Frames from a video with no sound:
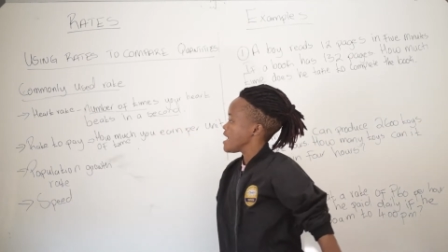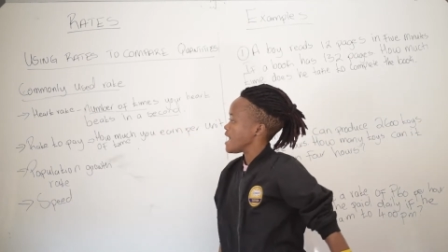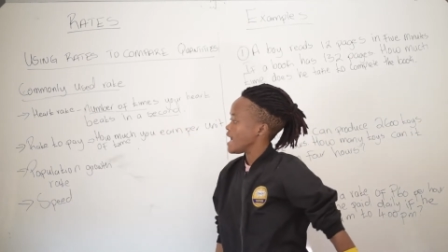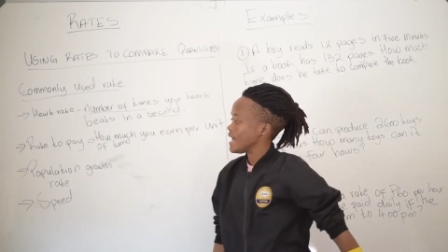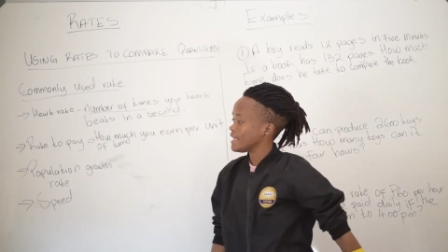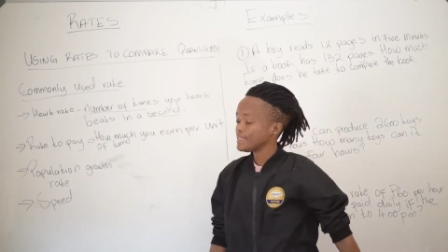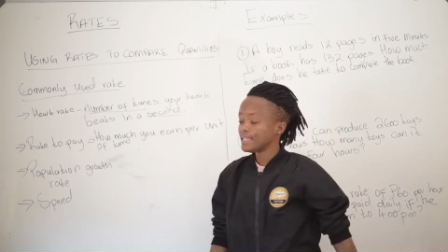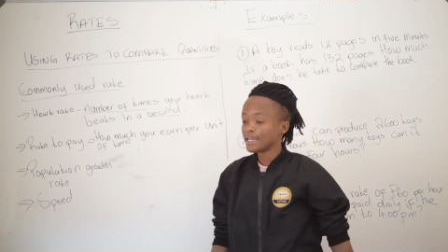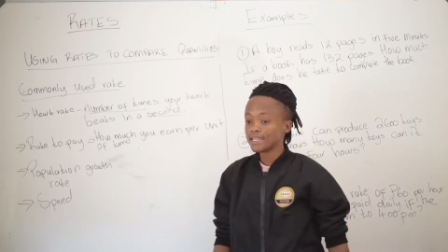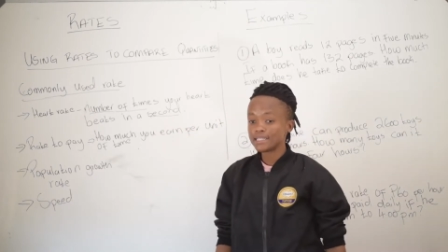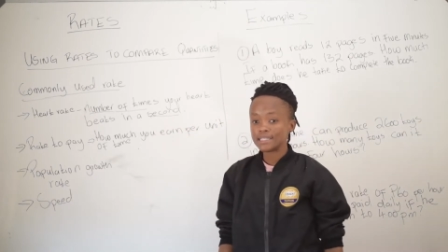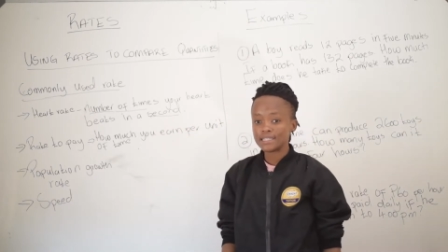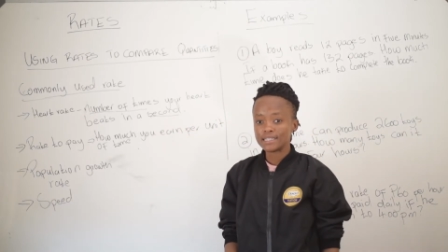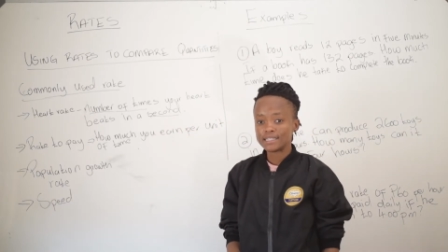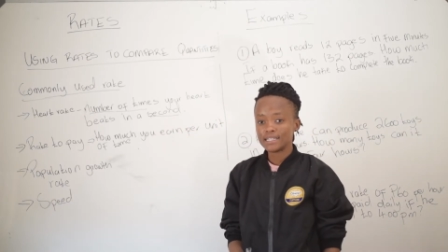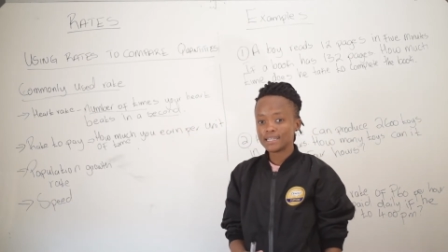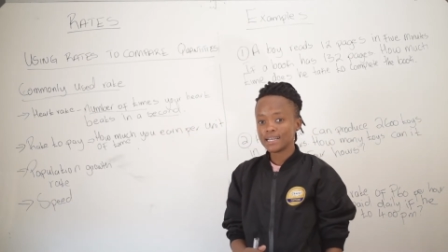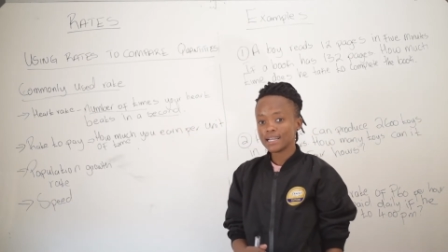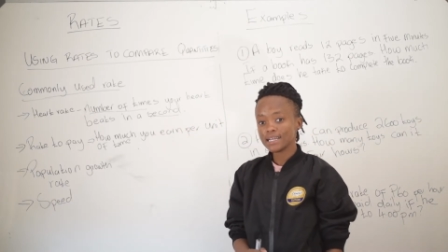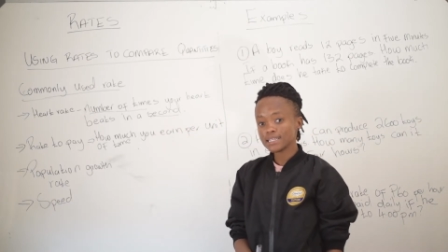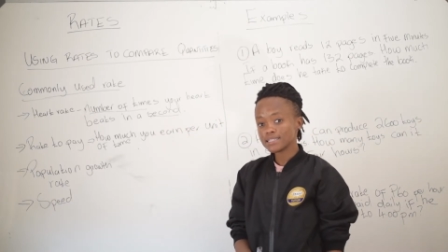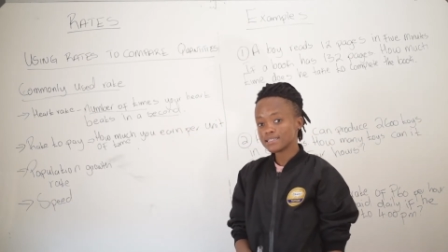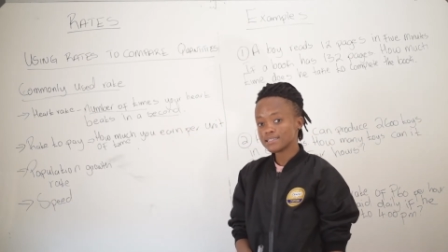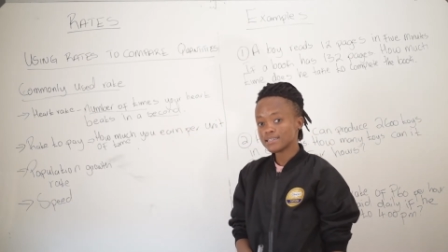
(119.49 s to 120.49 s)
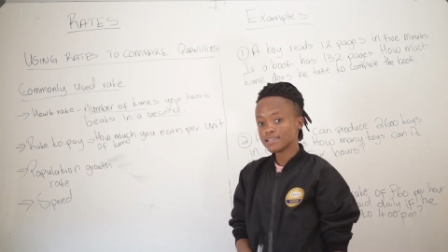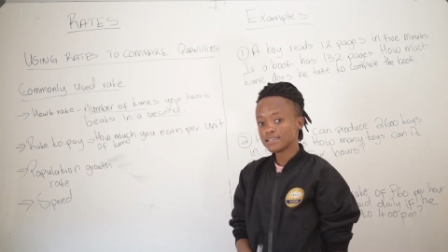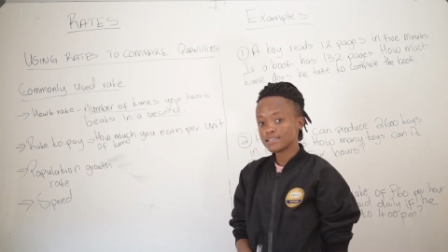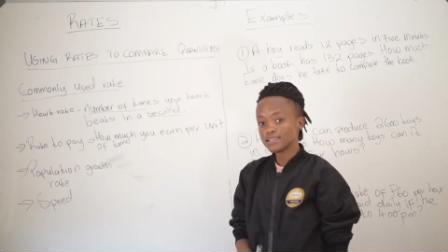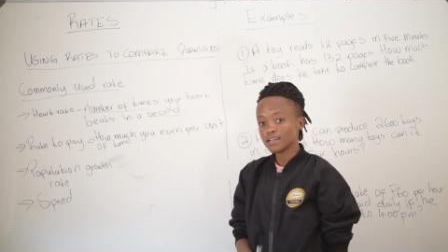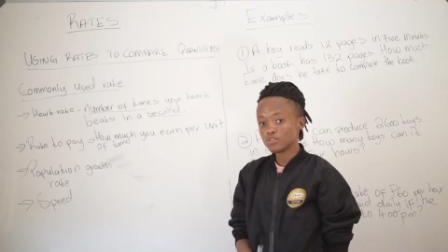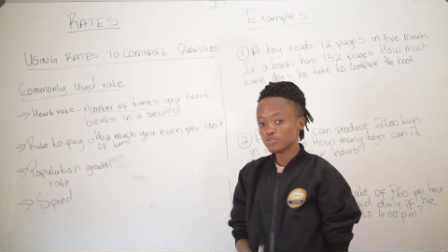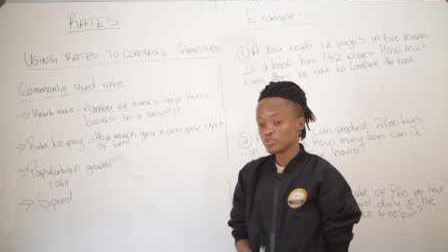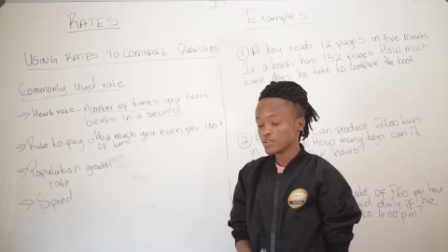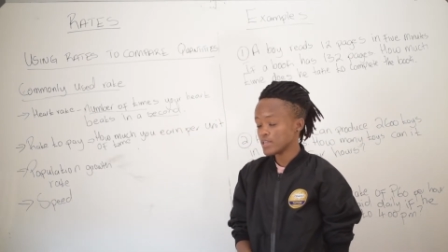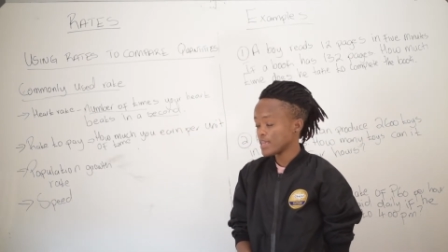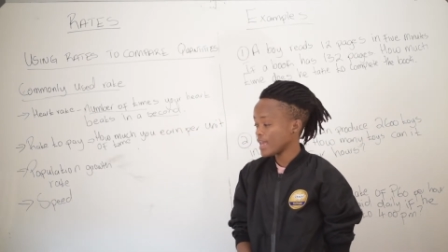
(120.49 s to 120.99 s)
And then the next thing
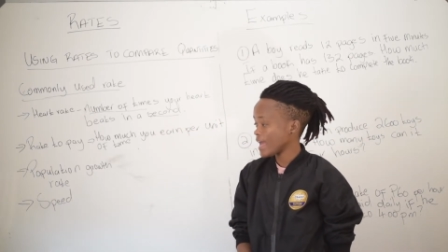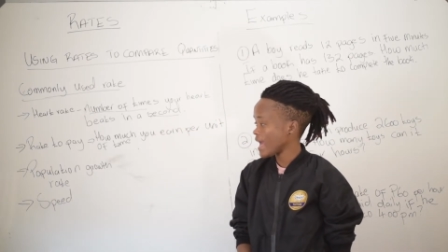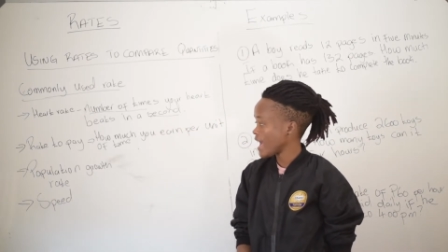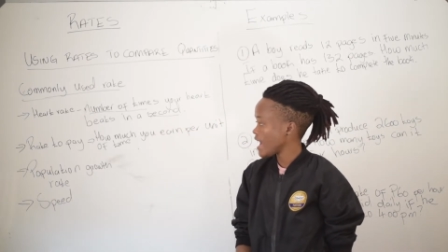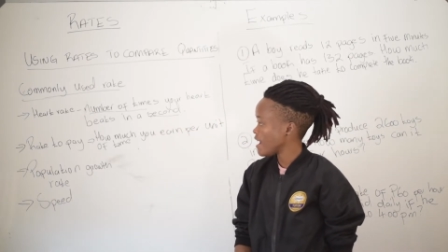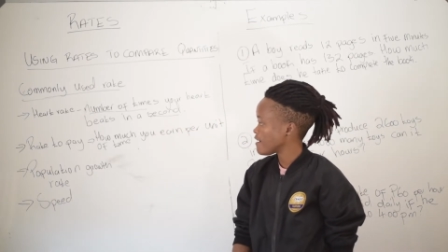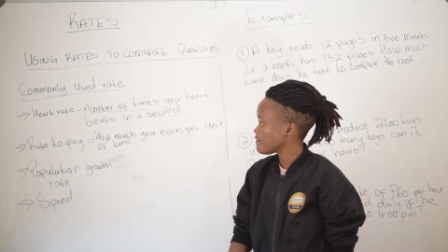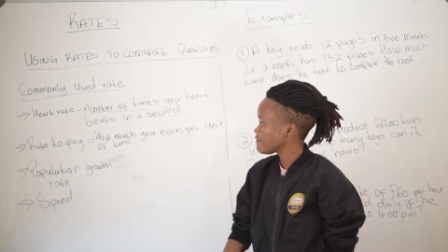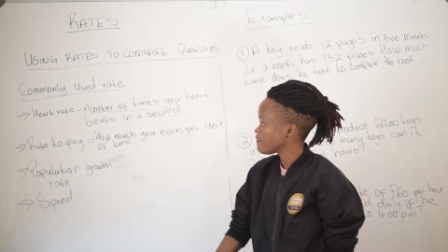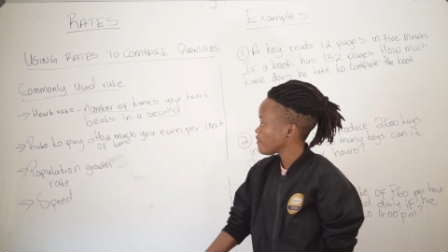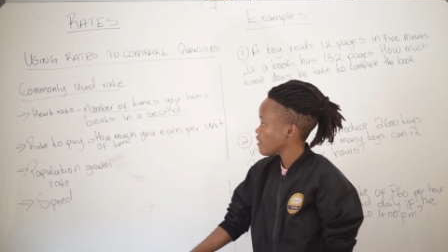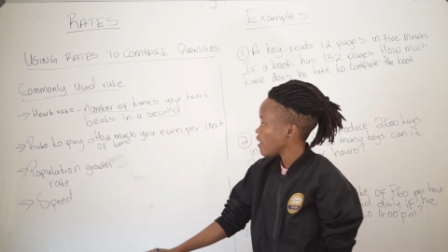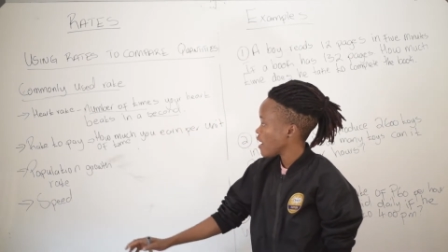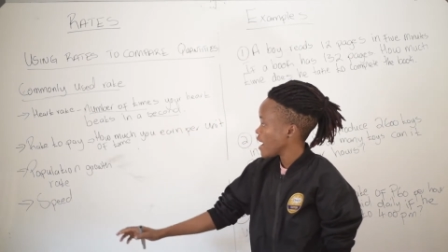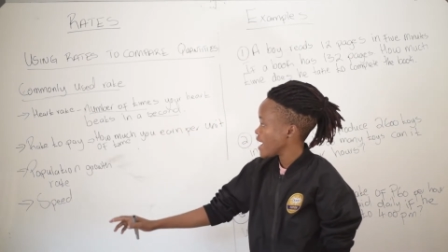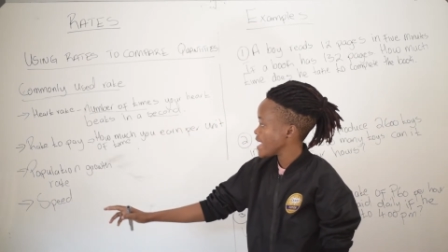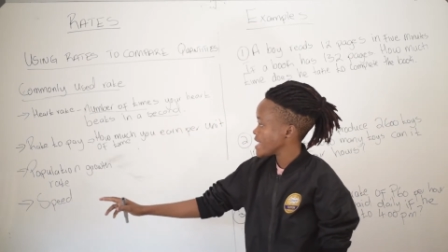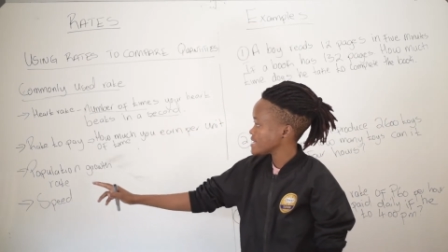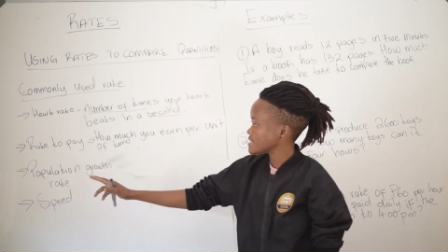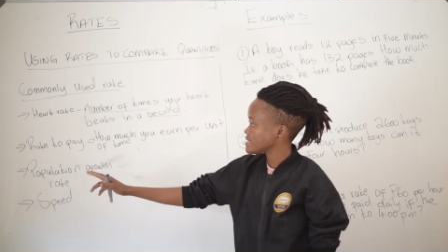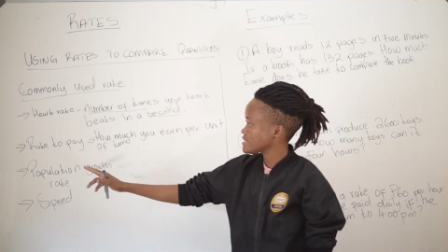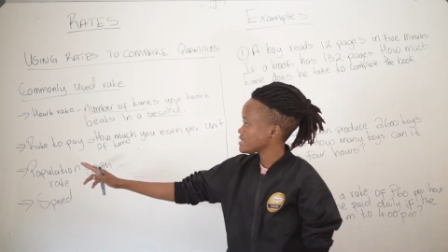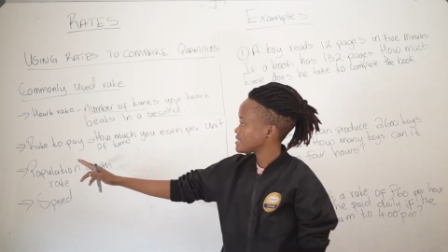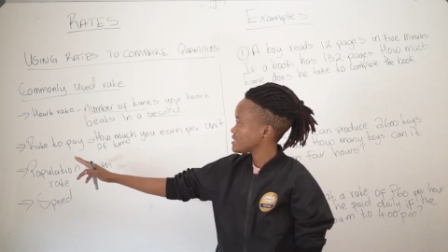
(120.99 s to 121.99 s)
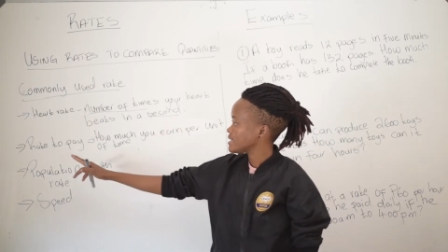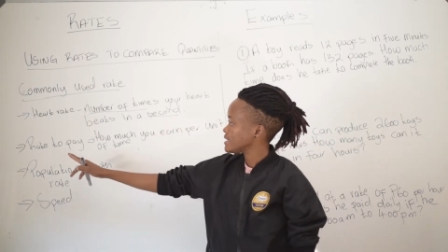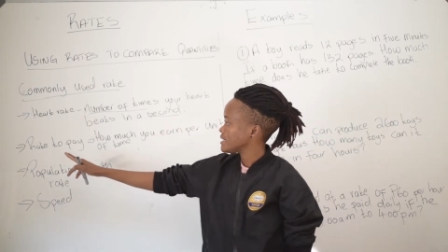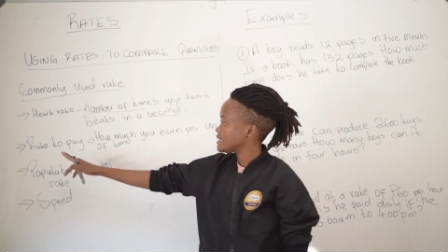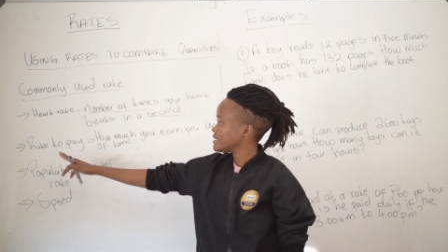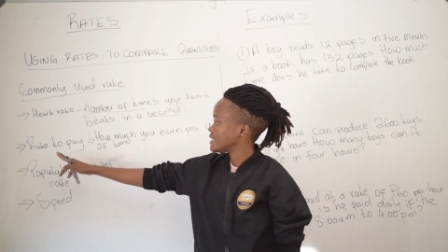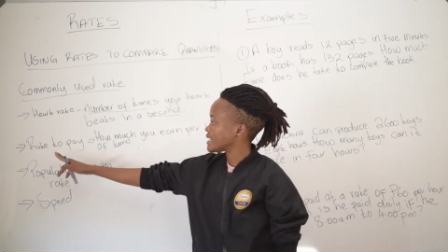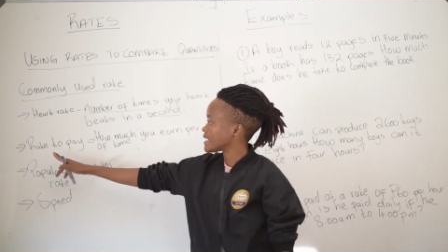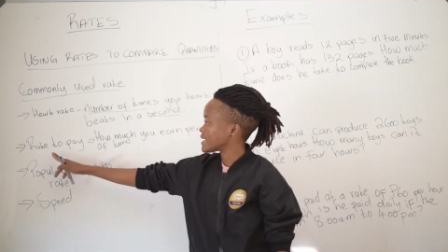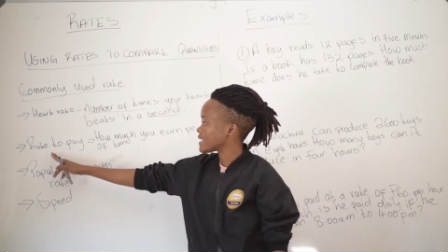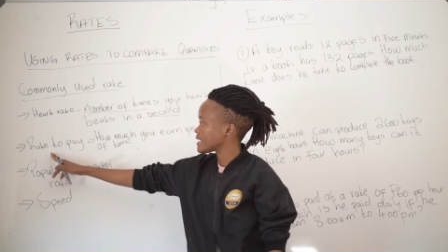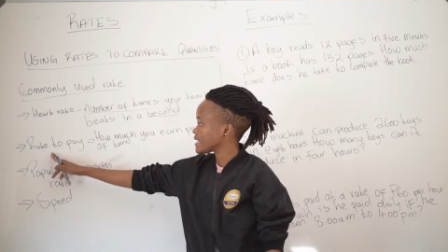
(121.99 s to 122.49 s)
that we have is
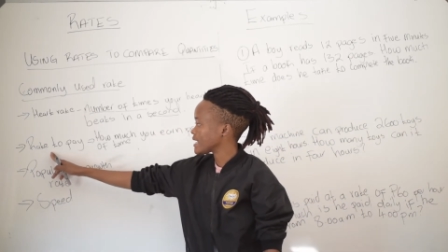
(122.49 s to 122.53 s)
the